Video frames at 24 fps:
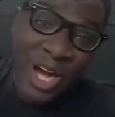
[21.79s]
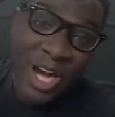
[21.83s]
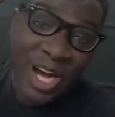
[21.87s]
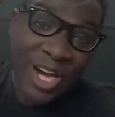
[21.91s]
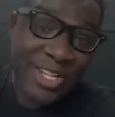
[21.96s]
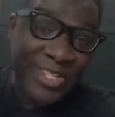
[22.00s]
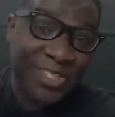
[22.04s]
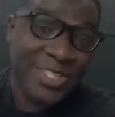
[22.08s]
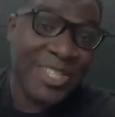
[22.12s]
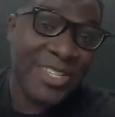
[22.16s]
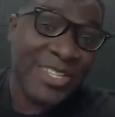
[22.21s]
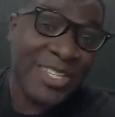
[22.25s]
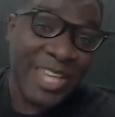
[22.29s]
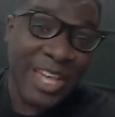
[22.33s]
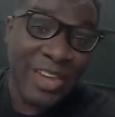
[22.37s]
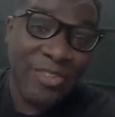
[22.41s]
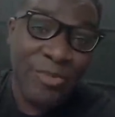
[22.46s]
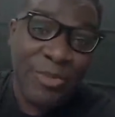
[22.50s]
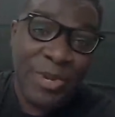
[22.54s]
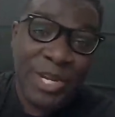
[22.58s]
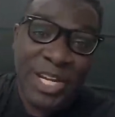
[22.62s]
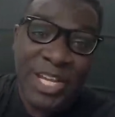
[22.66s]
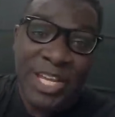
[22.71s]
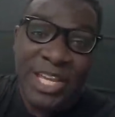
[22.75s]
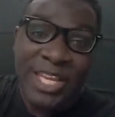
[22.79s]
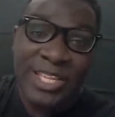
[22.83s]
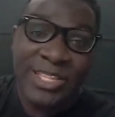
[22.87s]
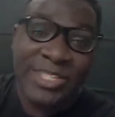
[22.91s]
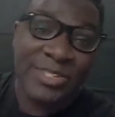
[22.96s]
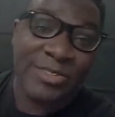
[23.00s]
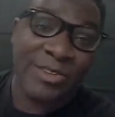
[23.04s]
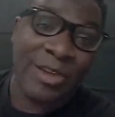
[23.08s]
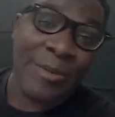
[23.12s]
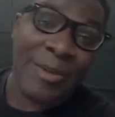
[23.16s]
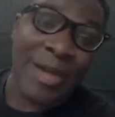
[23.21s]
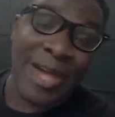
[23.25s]
I said to everybody on
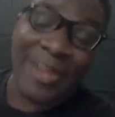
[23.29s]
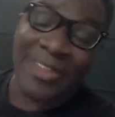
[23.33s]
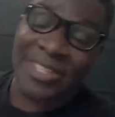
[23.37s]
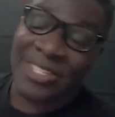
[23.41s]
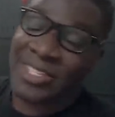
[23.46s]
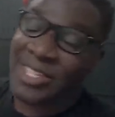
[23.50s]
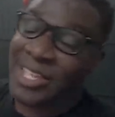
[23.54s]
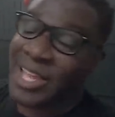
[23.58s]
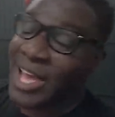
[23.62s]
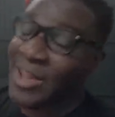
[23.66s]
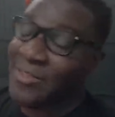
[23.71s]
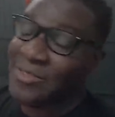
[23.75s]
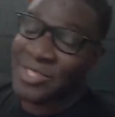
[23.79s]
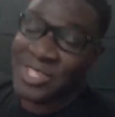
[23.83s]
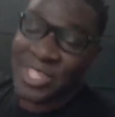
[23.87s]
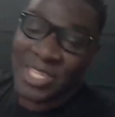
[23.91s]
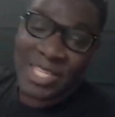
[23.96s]
Instagram, I haven't